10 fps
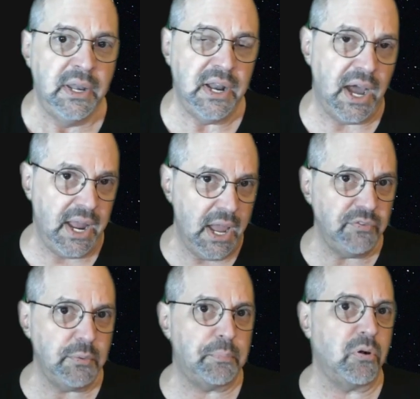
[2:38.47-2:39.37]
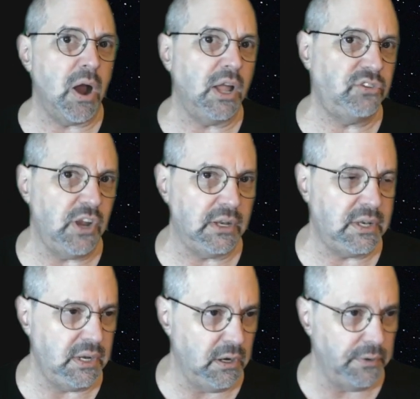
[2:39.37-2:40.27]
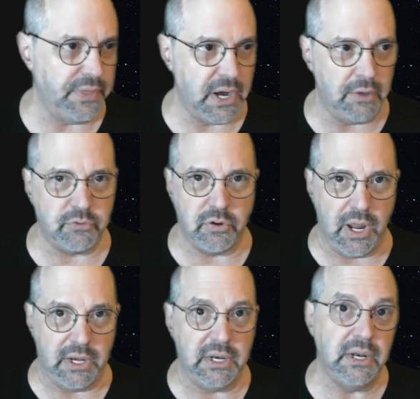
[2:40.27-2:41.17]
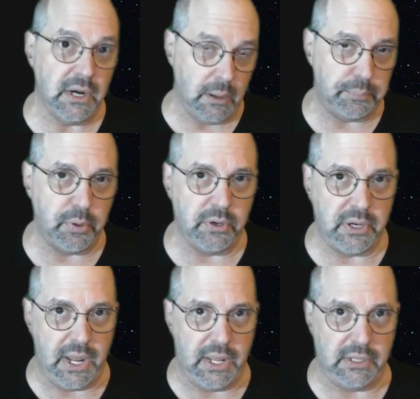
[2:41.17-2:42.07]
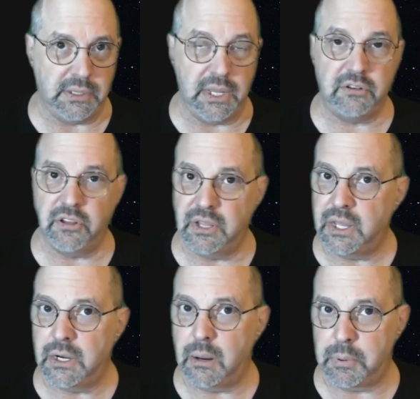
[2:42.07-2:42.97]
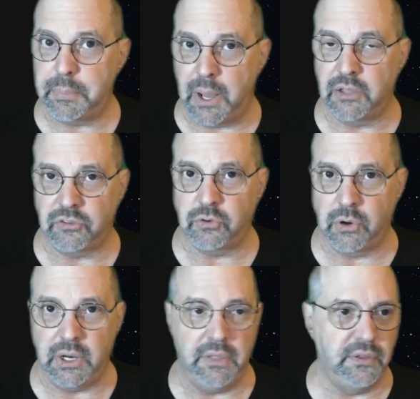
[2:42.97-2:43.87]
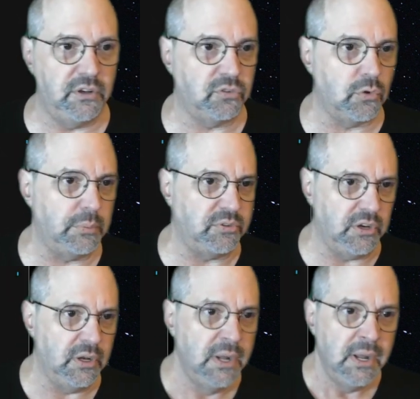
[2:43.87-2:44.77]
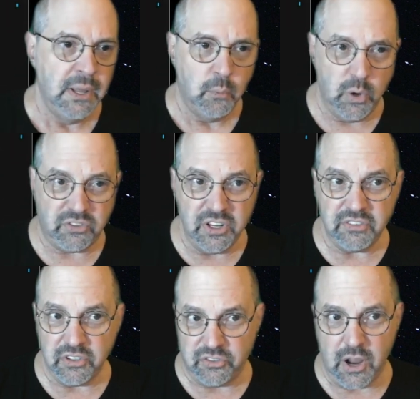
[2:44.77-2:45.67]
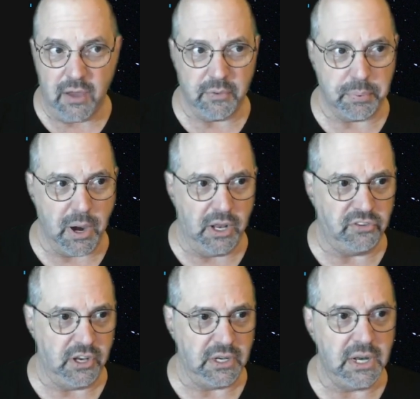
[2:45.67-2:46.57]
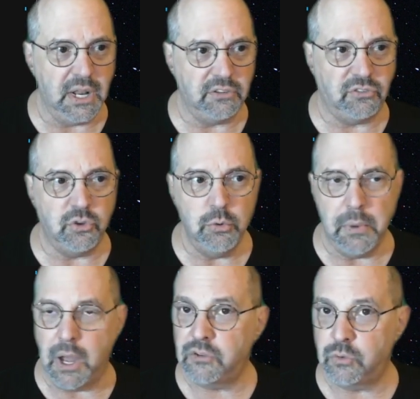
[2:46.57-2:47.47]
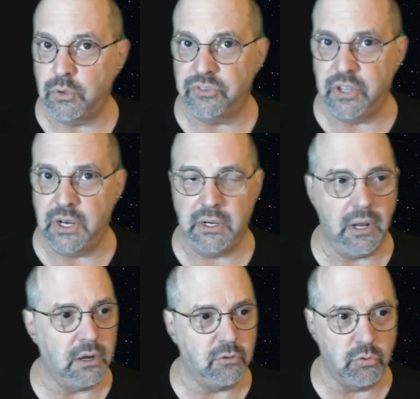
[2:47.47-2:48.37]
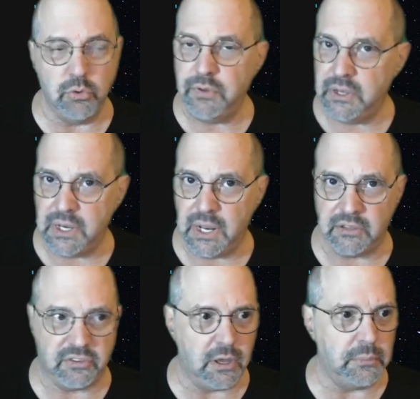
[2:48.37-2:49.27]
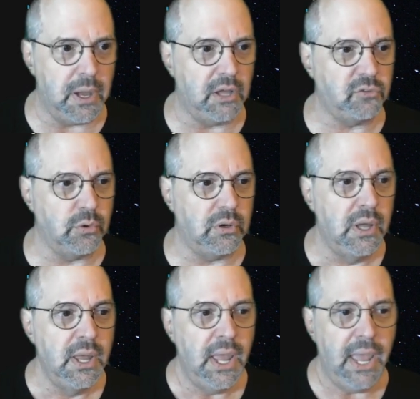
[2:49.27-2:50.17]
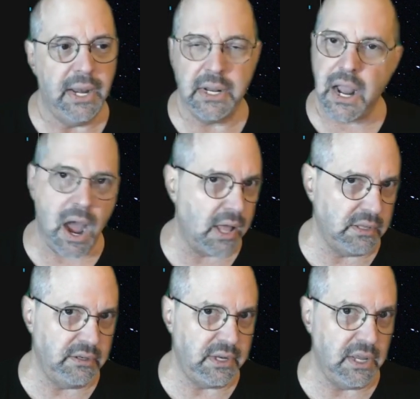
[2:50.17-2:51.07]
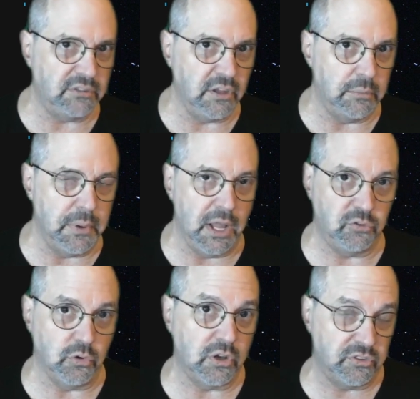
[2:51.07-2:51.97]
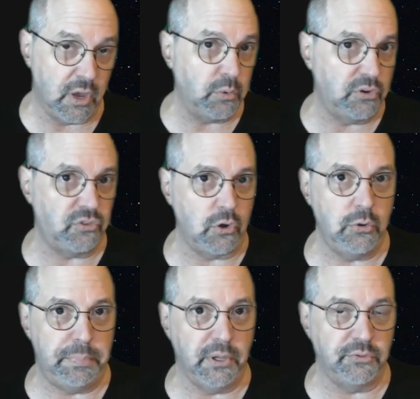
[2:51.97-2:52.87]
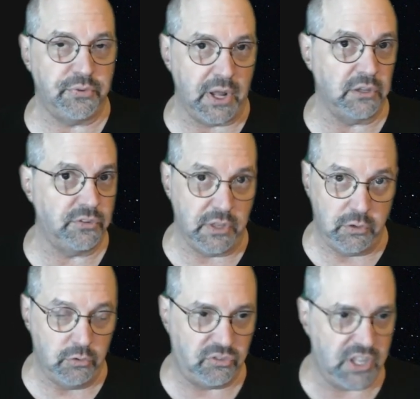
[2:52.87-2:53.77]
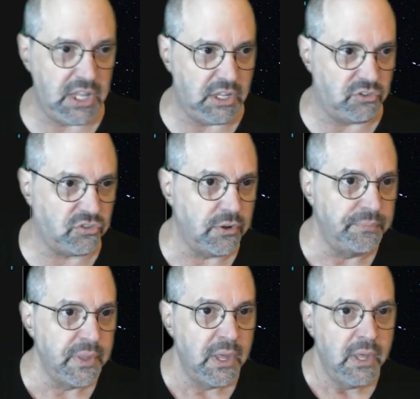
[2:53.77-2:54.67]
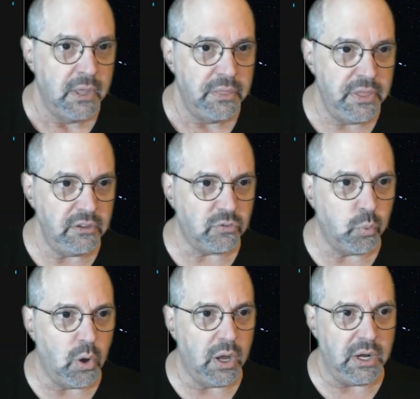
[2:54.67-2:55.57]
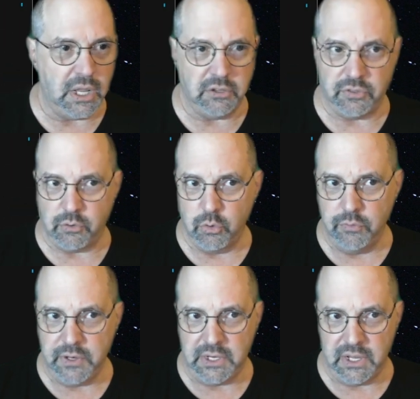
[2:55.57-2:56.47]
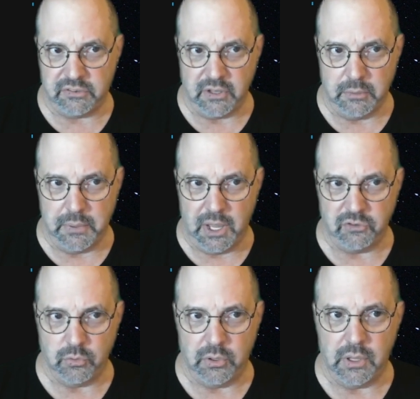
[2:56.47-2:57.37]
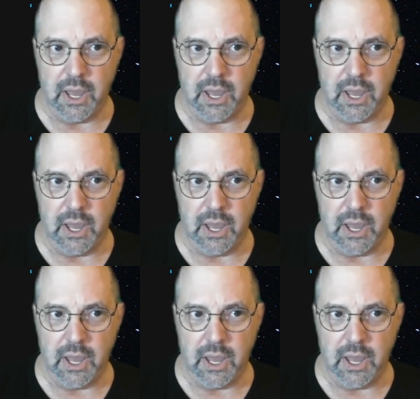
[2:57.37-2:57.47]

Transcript: Now I have a project here that I've created and I'll put a link to the GitHub repository in the description, which is a Java project. It has two modules in it, a Groovy DSL module and a Kotlin DSL module because I want to show you build files that use each. This one is the Groovy DSL module.